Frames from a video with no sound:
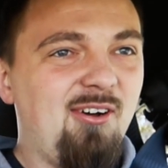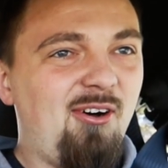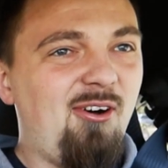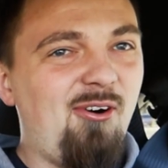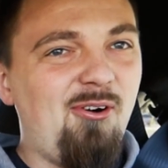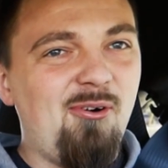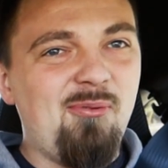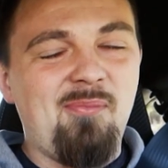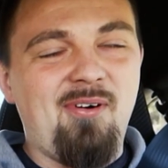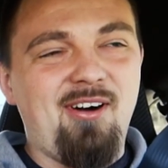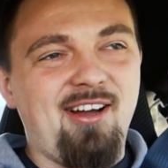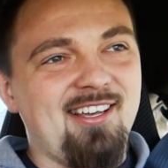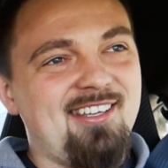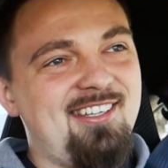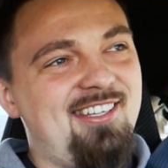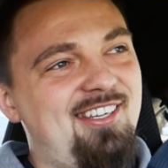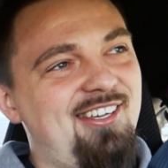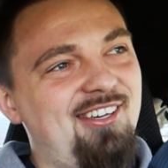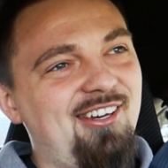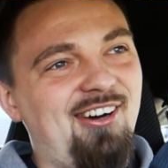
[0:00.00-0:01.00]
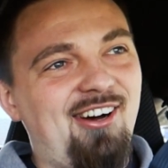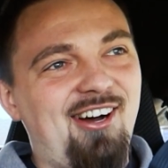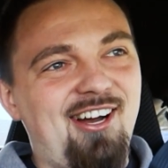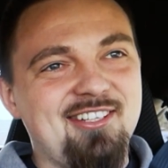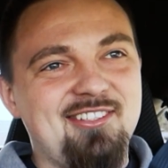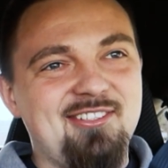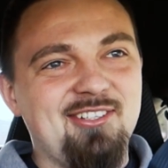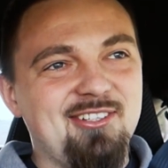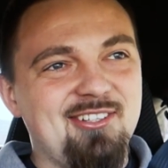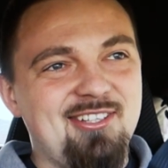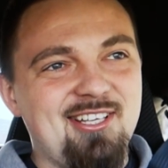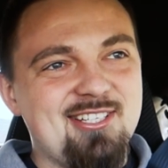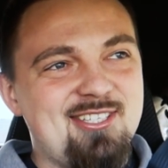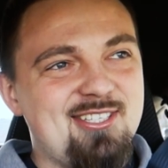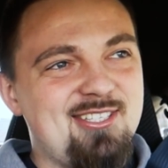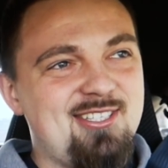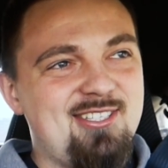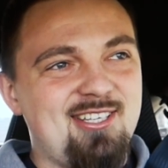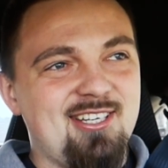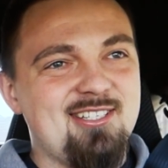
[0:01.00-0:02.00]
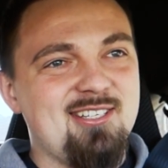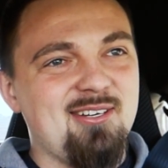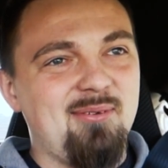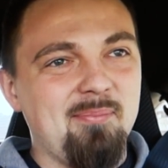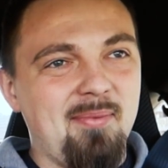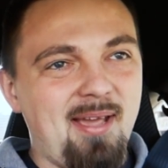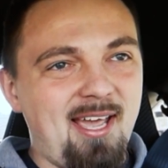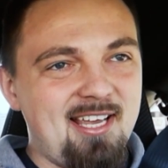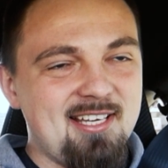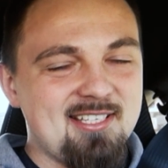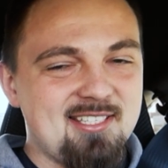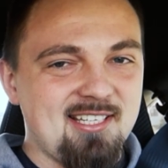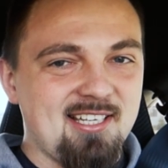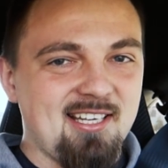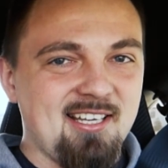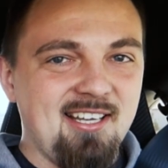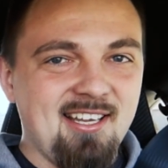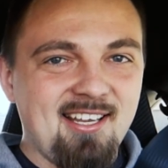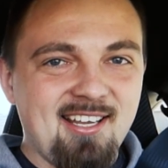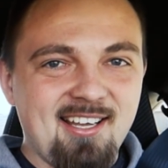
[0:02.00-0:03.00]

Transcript: Oh my God, dude, this is amazing.